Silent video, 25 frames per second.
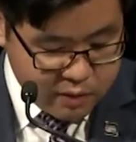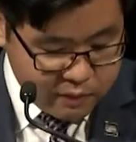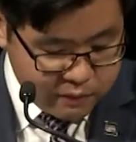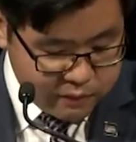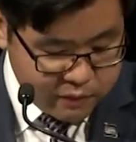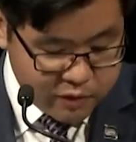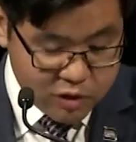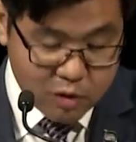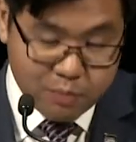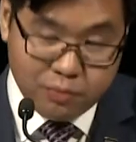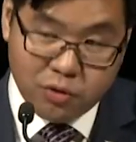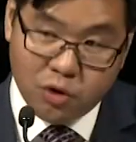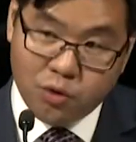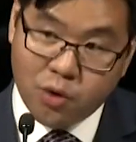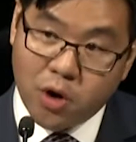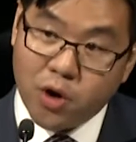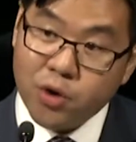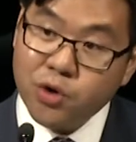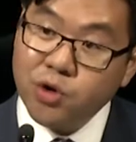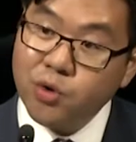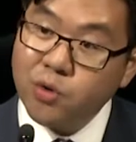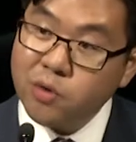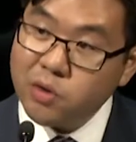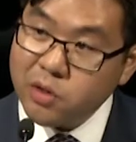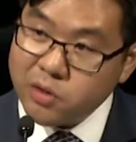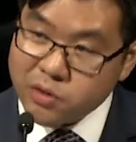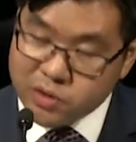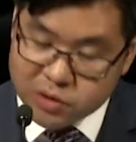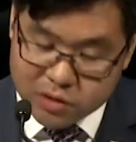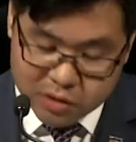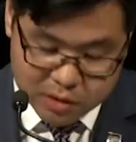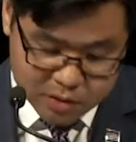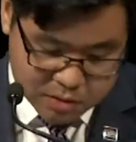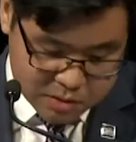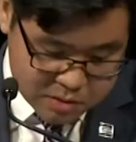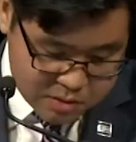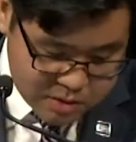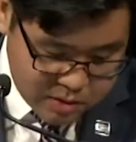For the
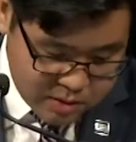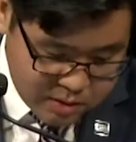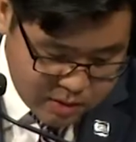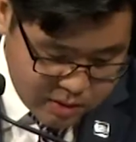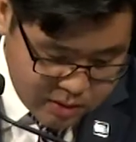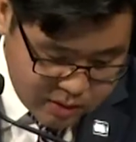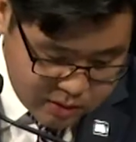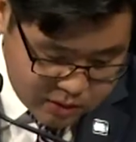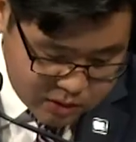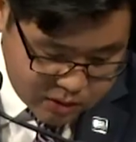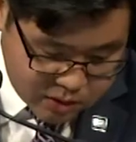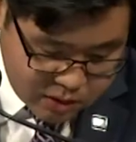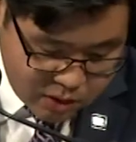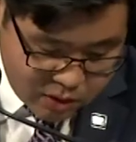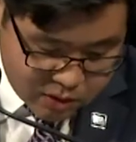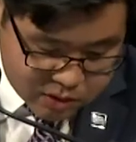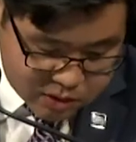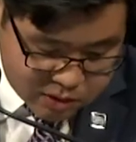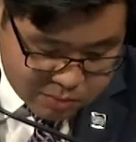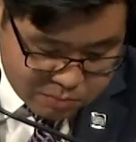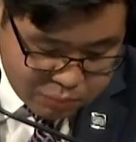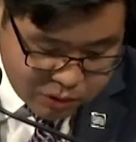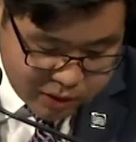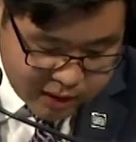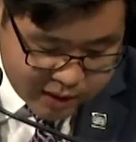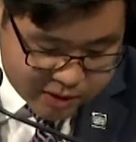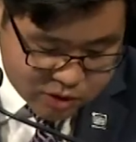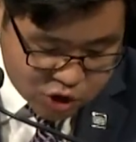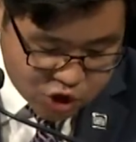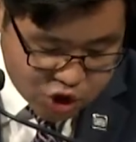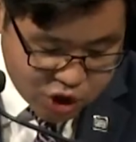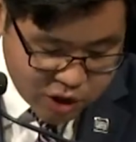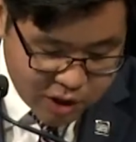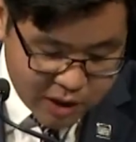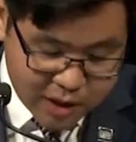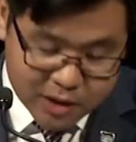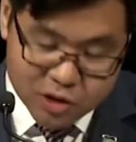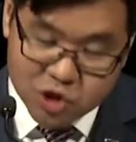parochialist to contemplate
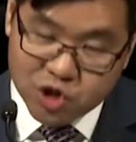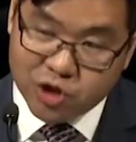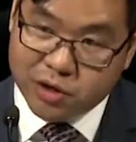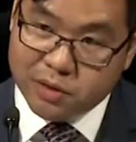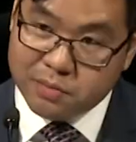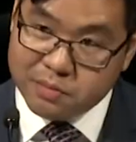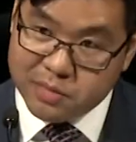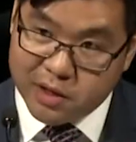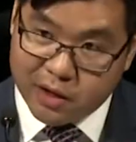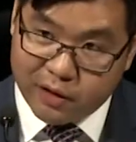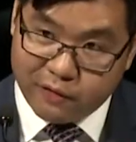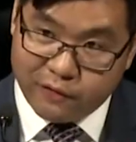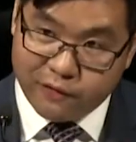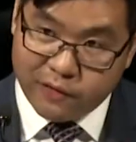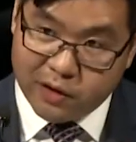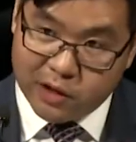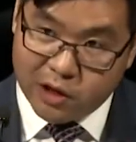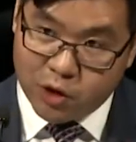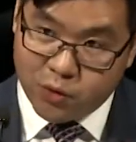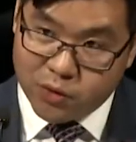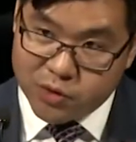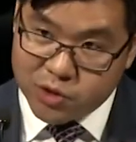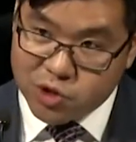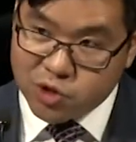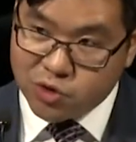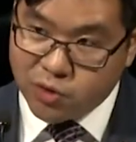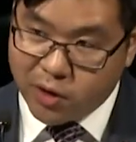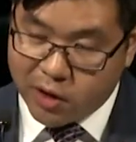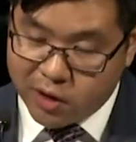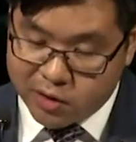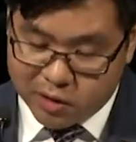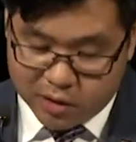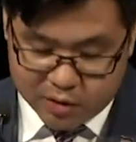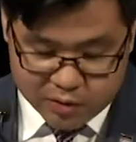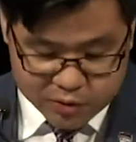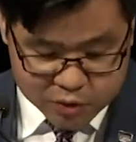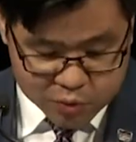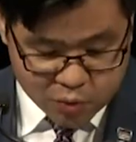charging that a fellow
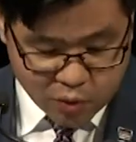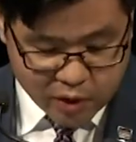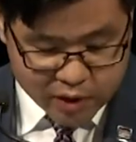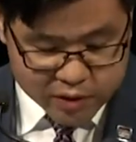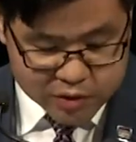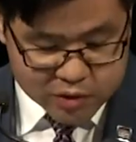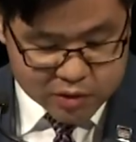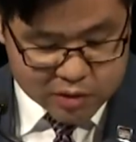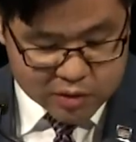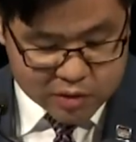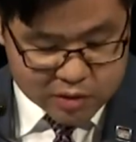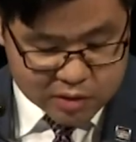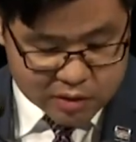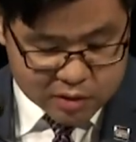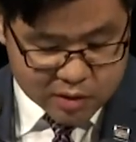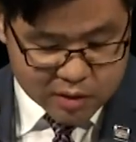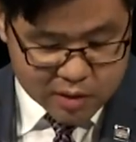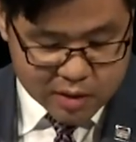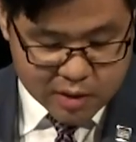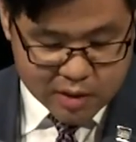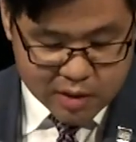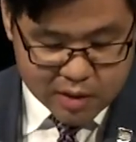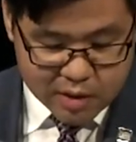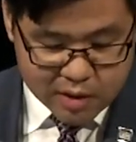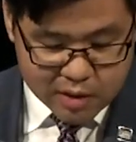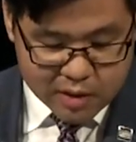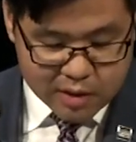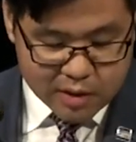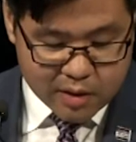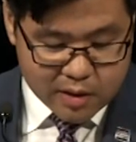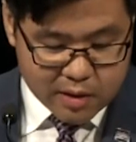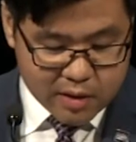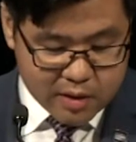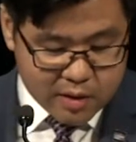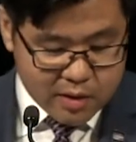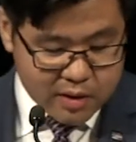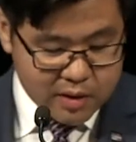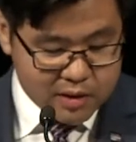Australian is racist
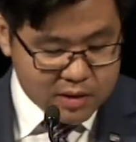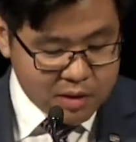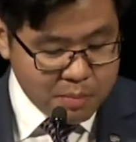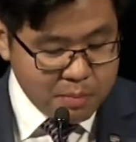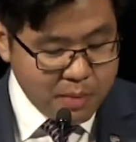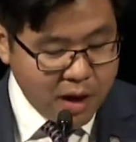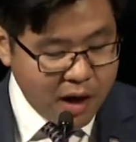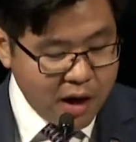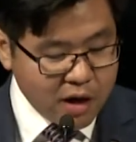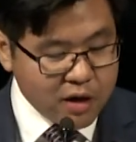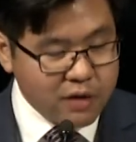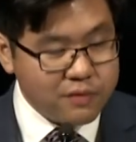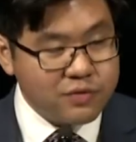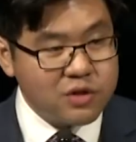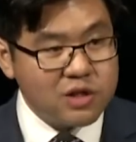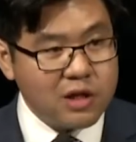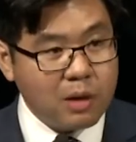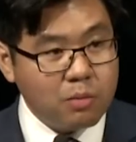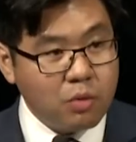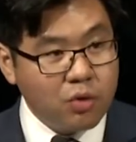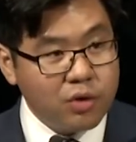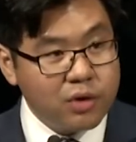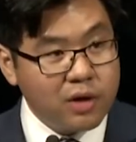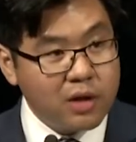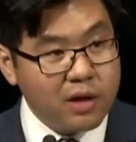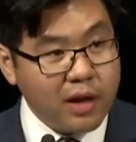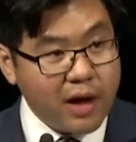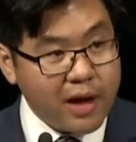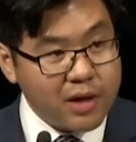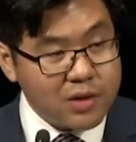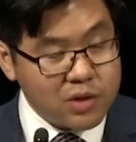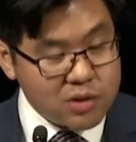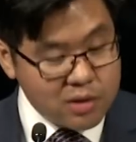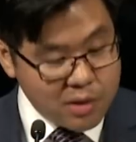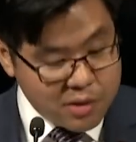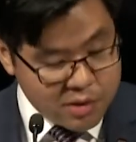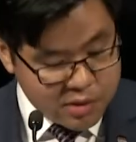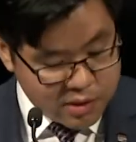is a mark of someone who likes
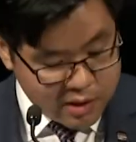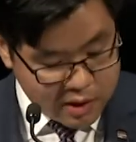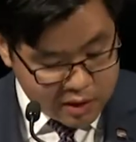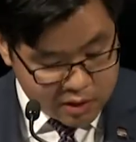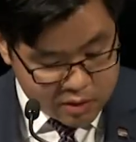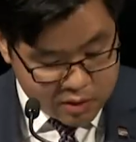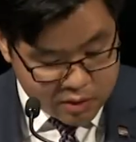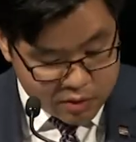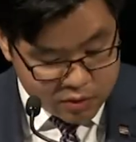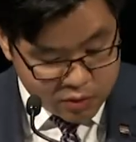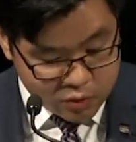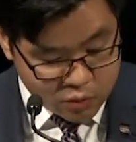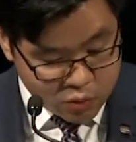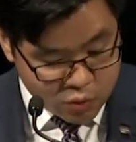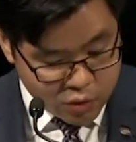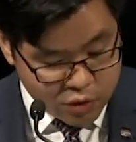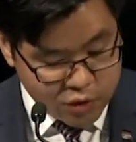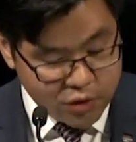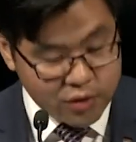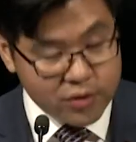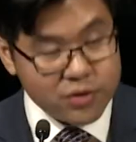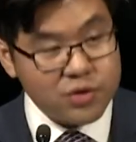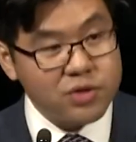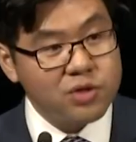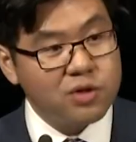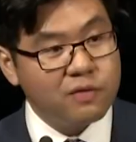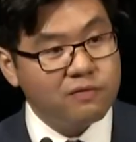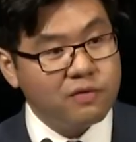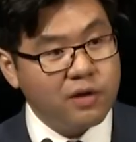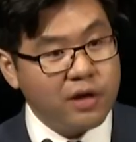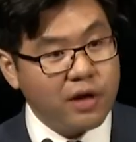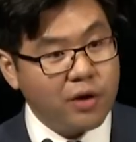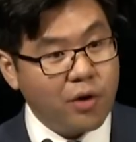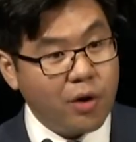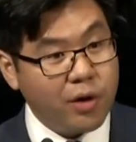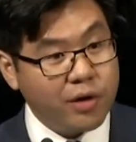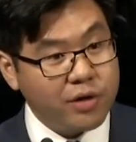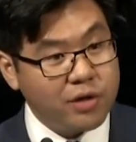to think the worst of
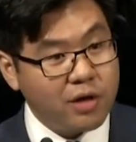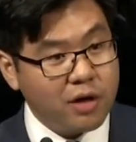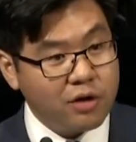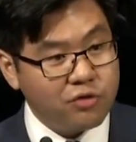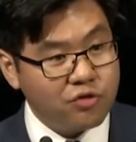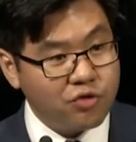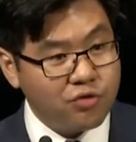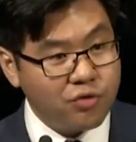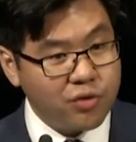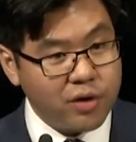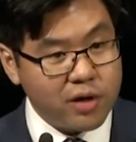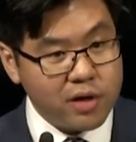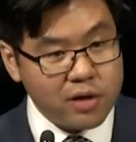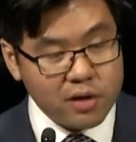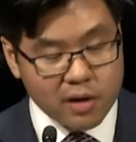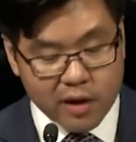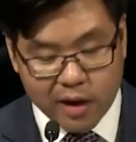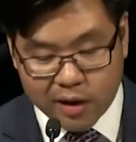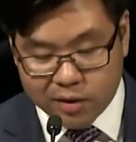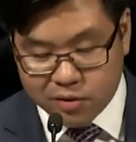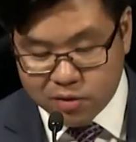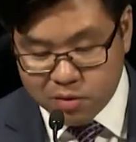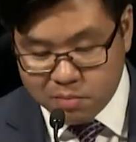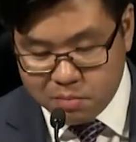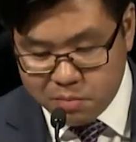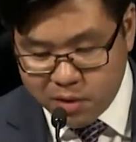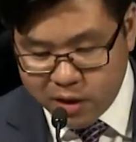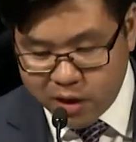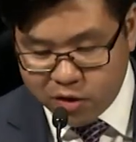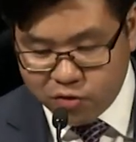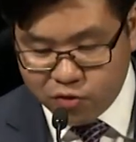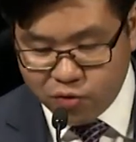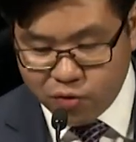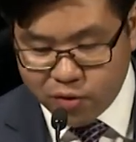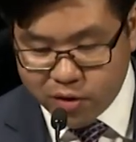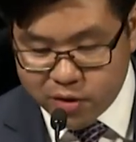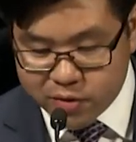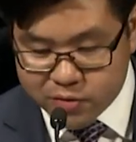their own country and
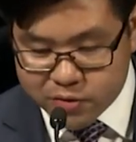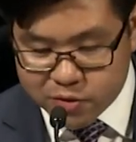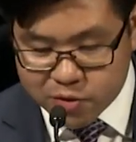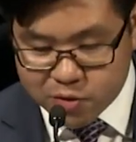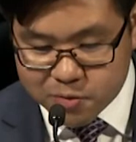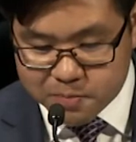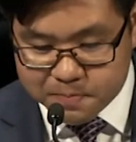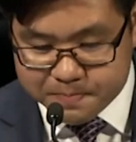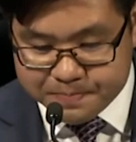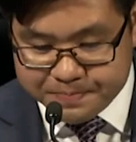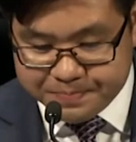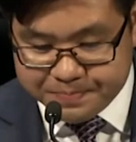compatriots.